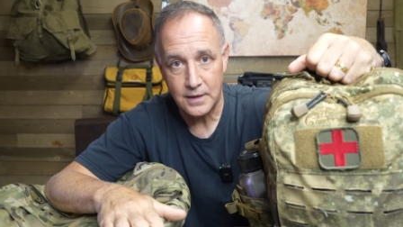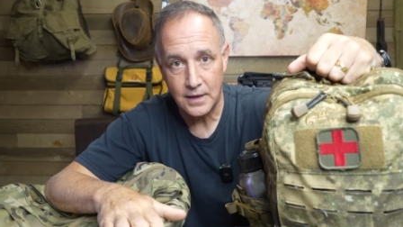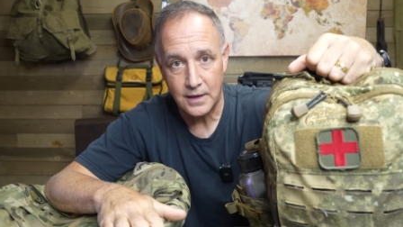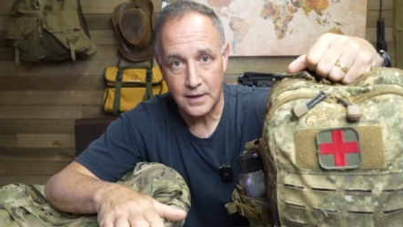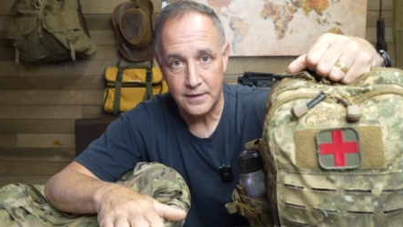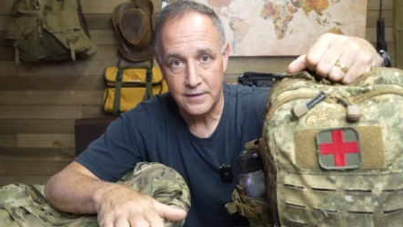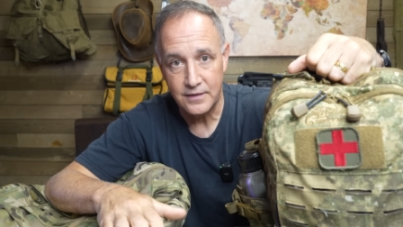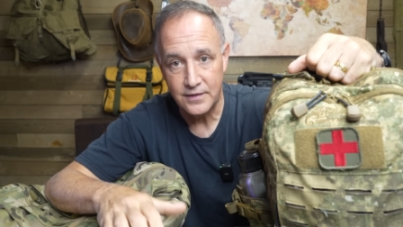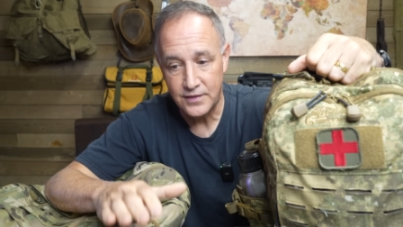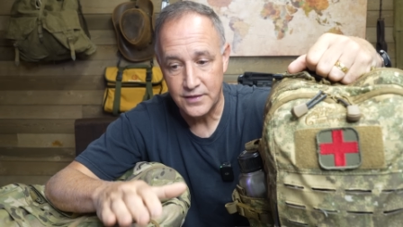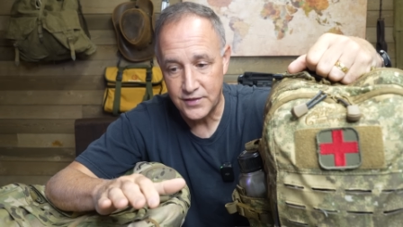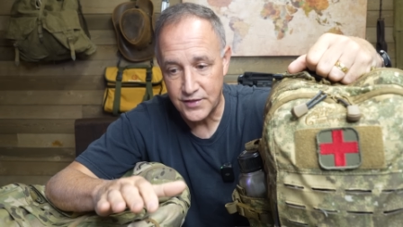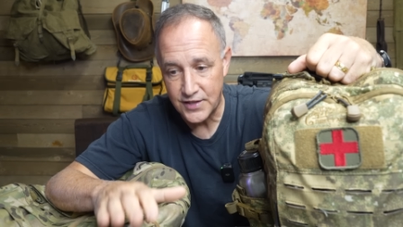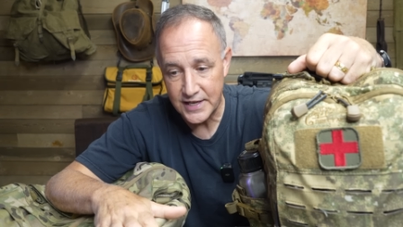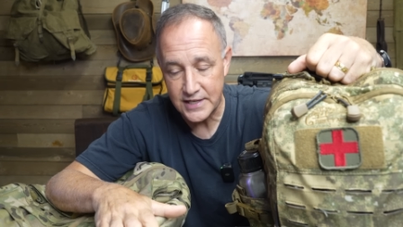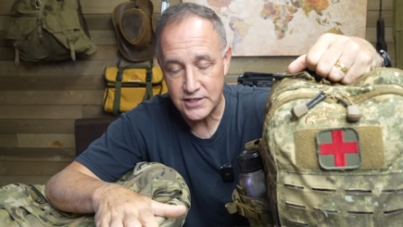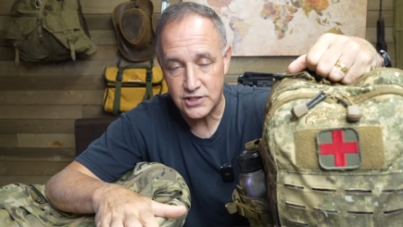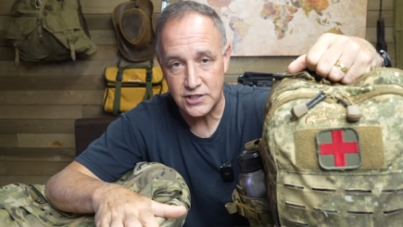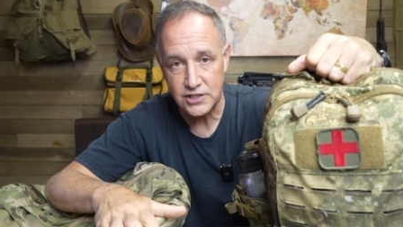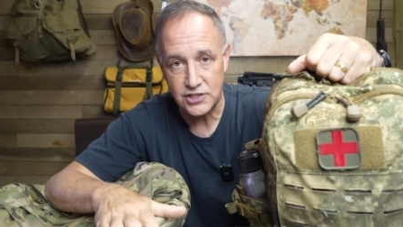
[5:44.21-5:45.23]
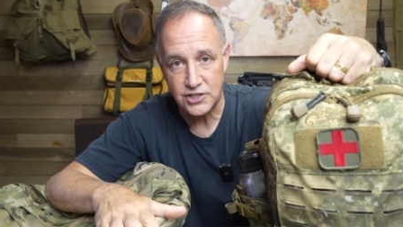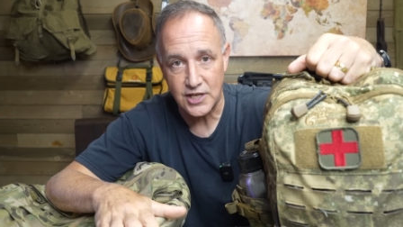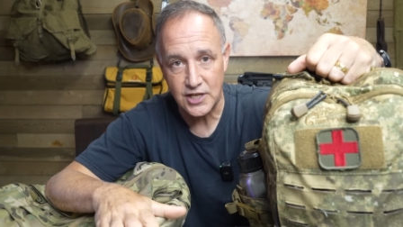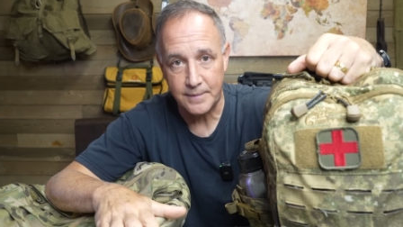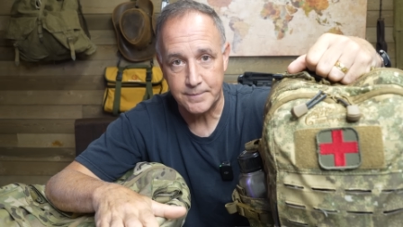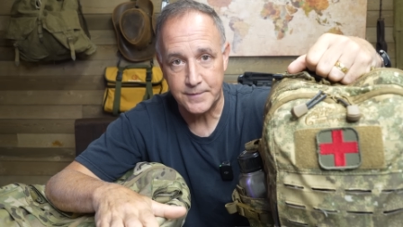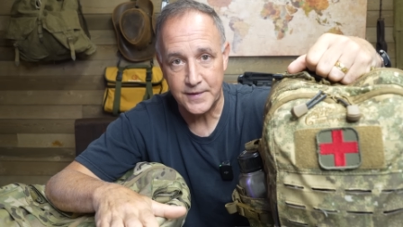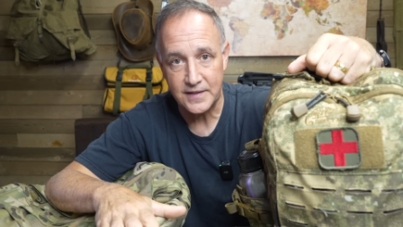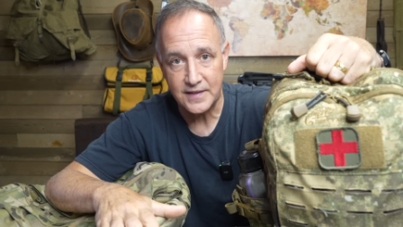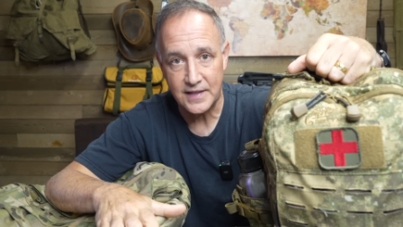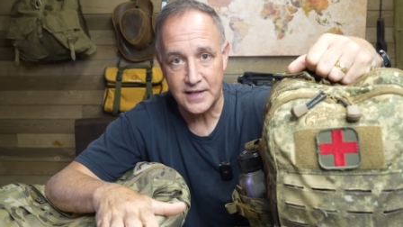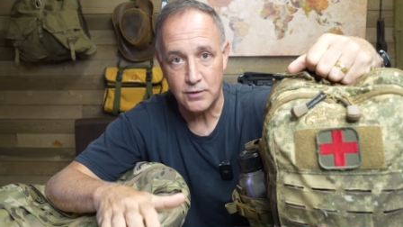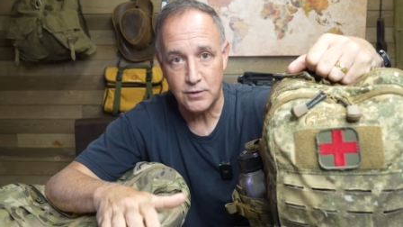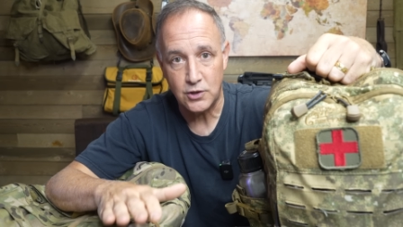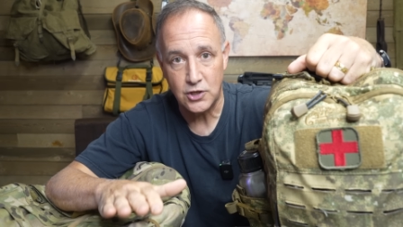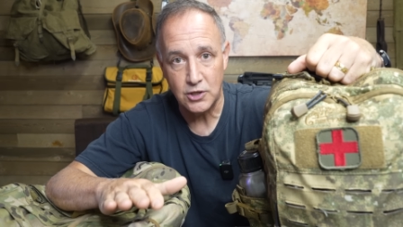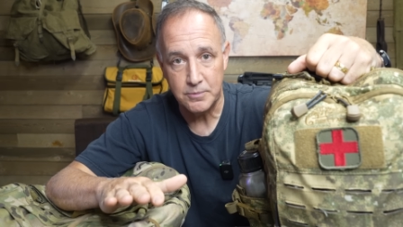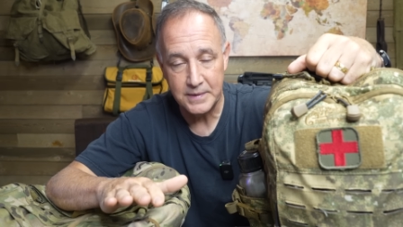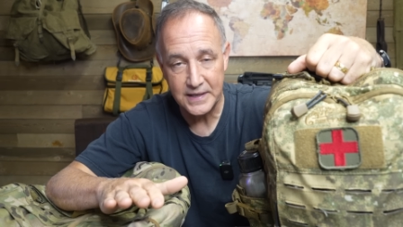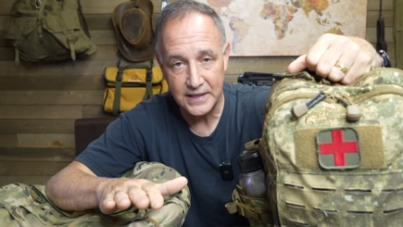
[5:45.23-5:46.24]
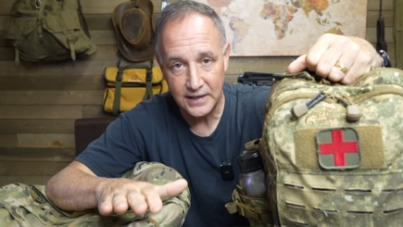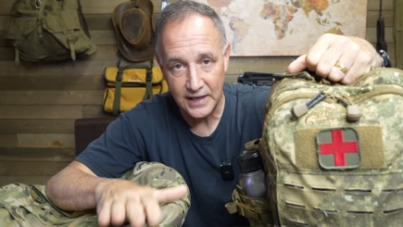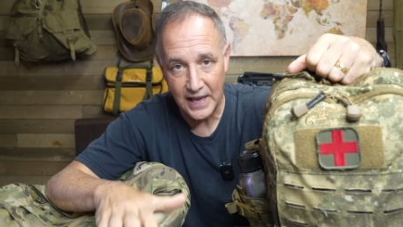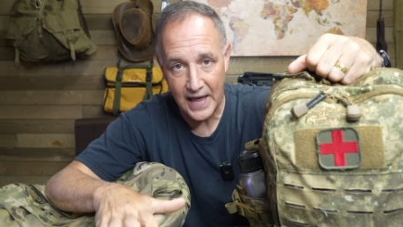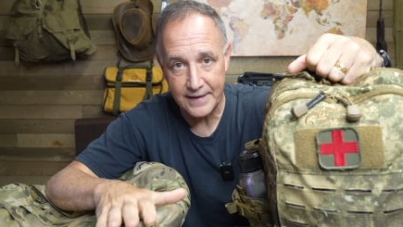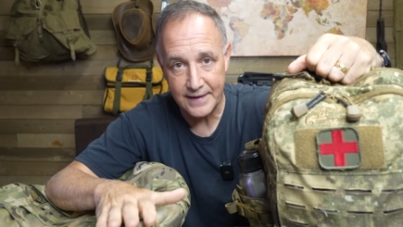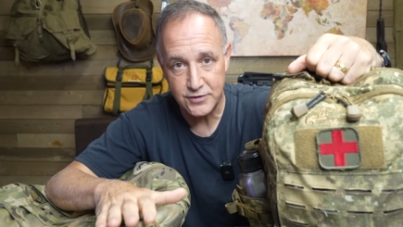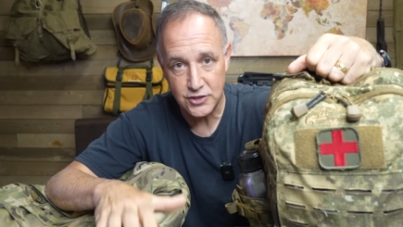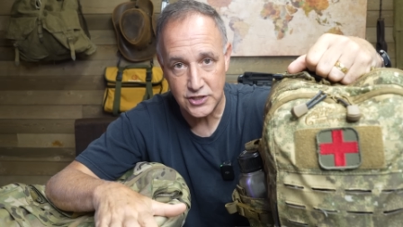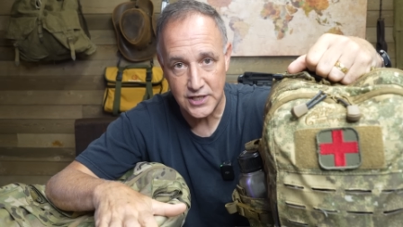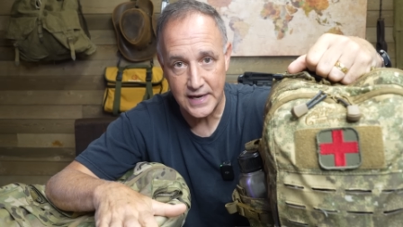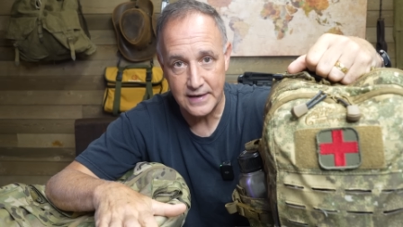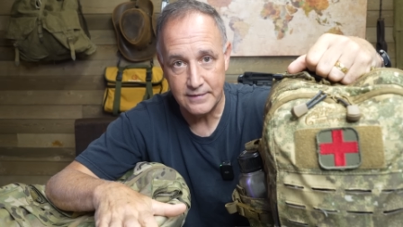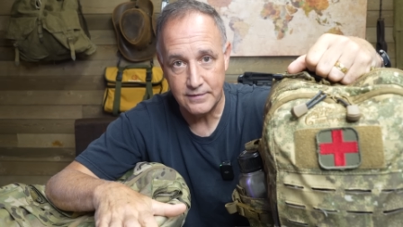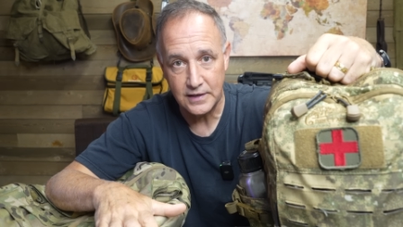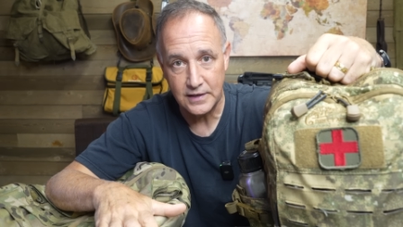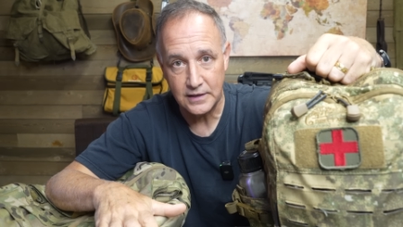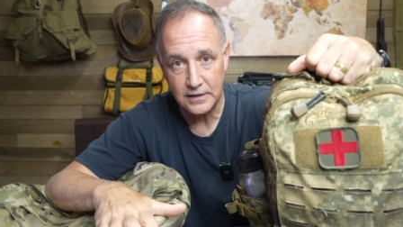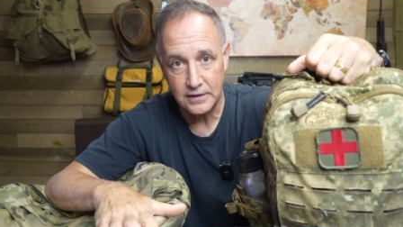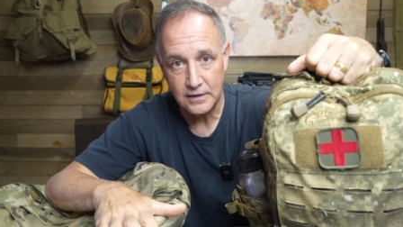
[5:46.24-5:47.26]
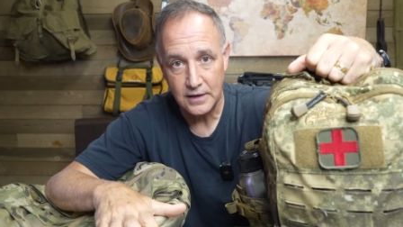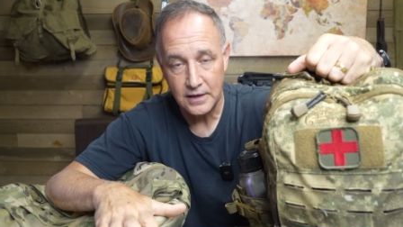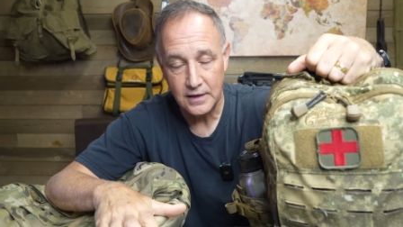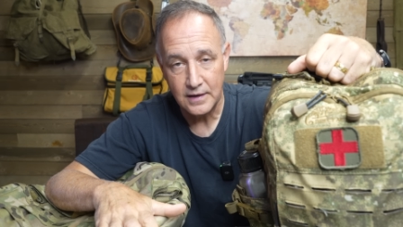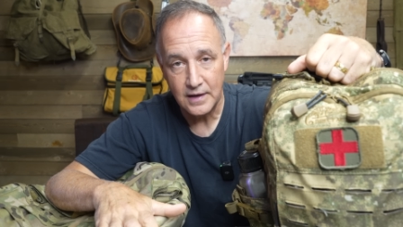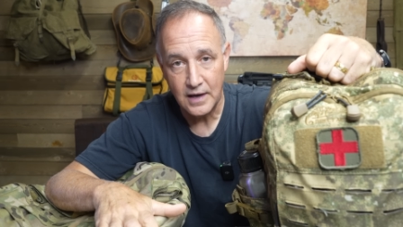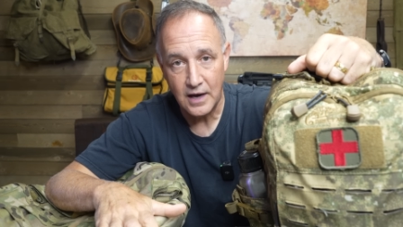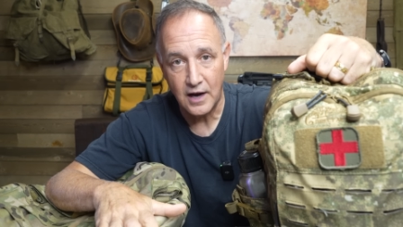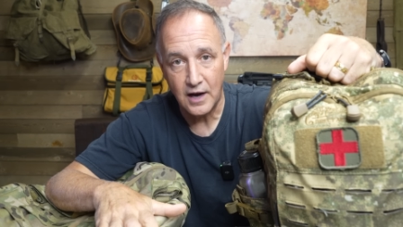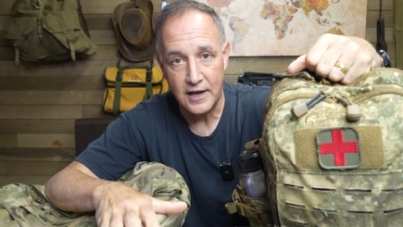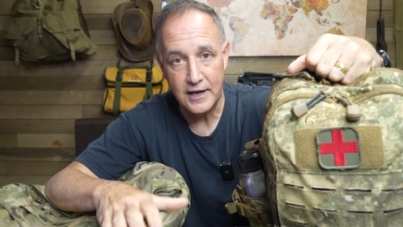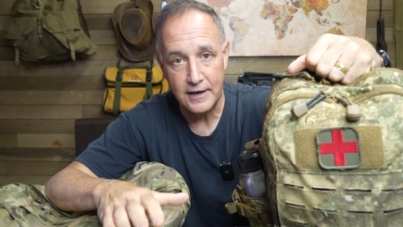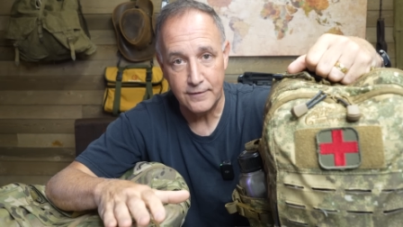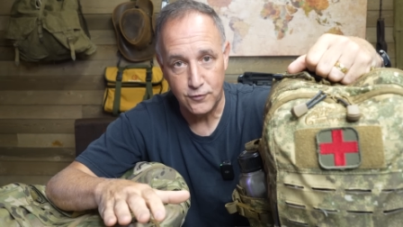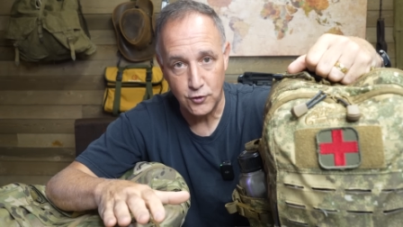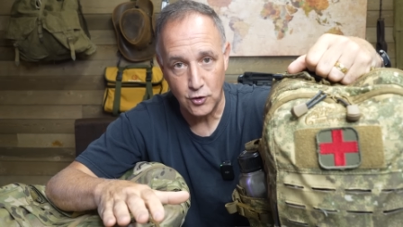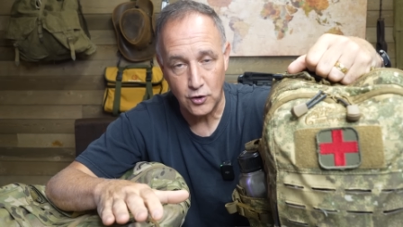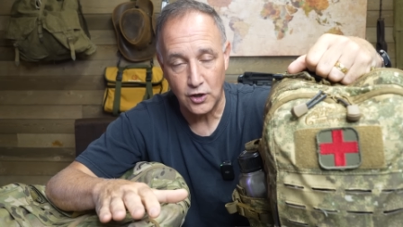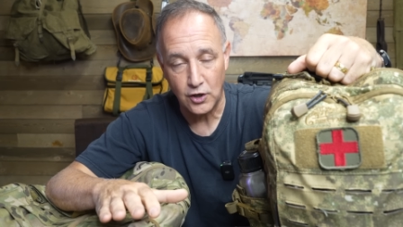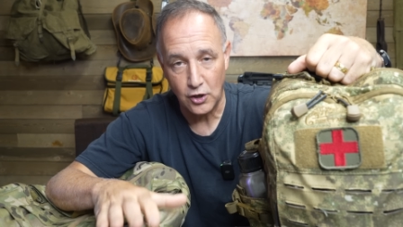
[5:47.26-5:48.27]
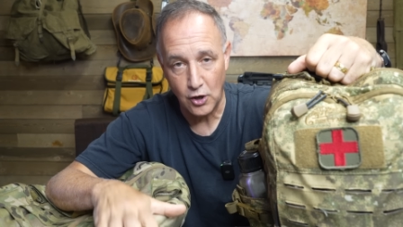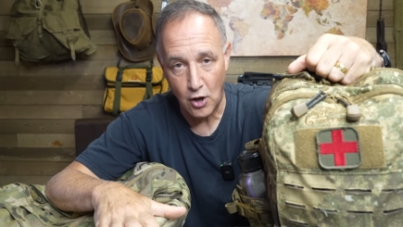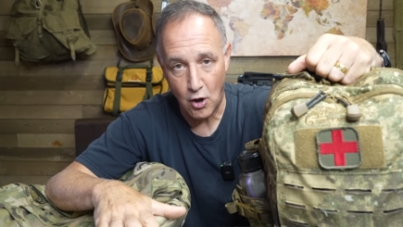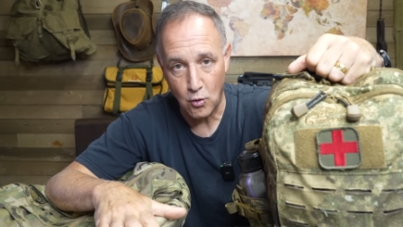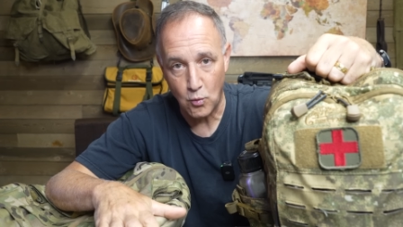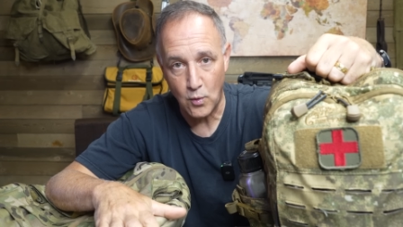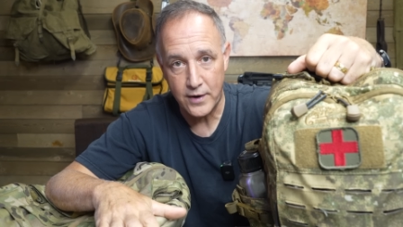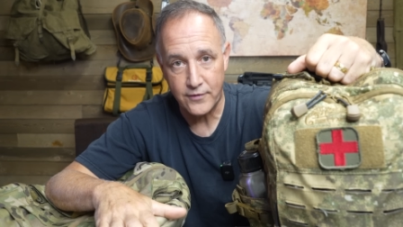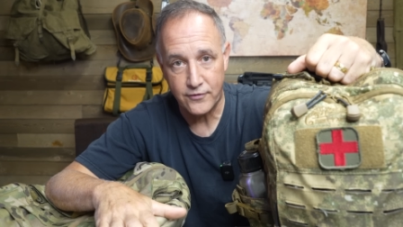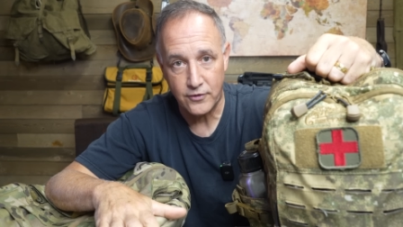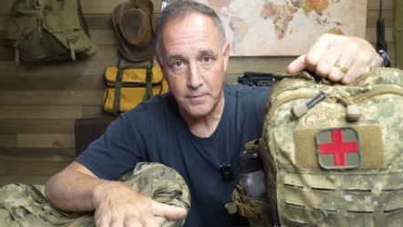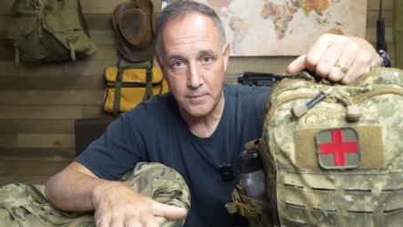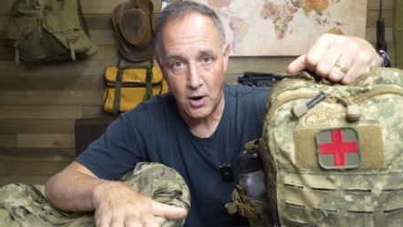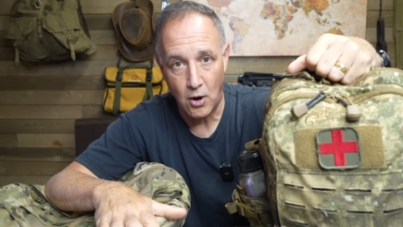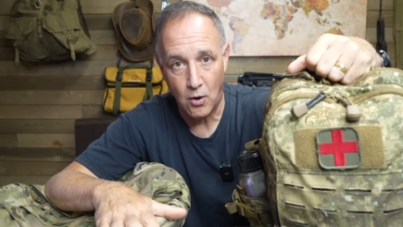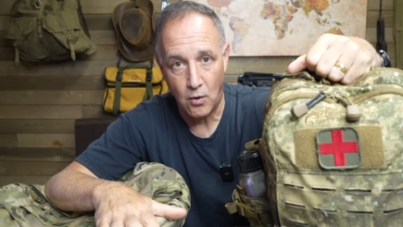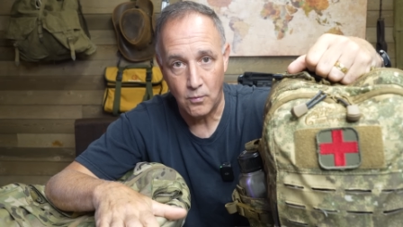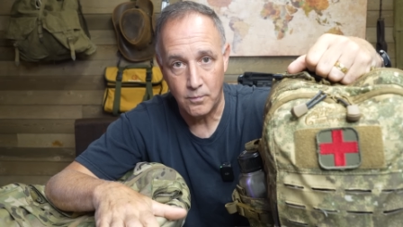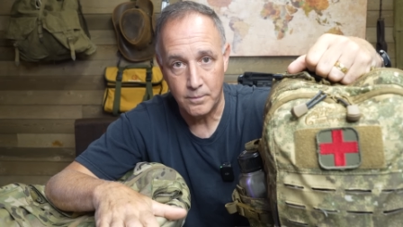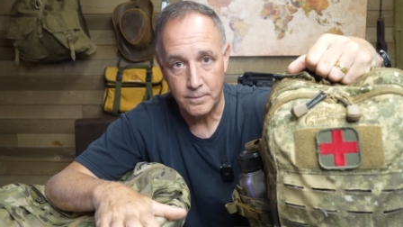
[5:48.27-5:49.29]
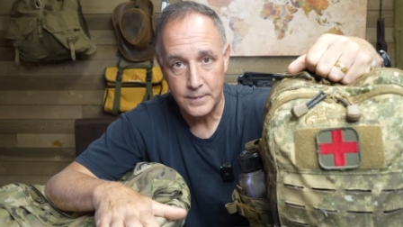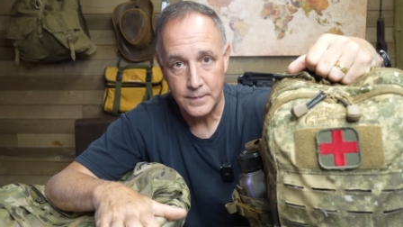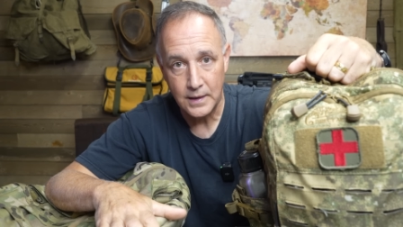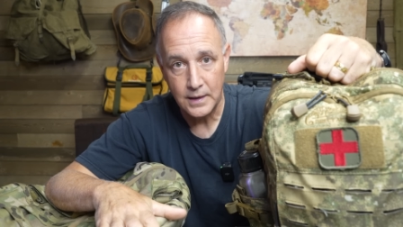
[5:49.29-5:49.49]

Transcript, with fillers: Uh, this is something that could be life saving uh, if you're a long way from home.